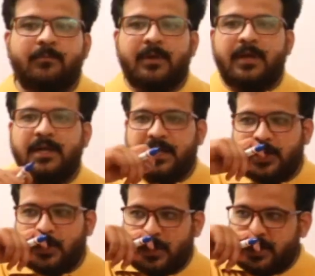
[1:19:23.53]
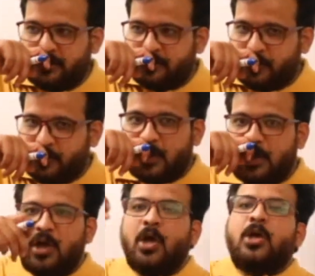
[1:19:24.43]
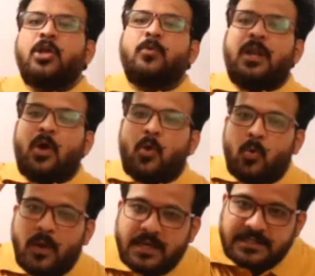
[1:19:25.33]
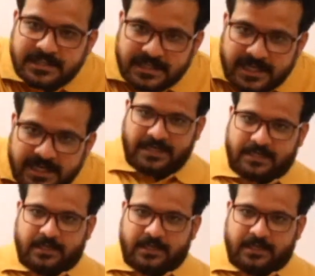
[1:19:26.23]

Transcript: ending in 24, you will always get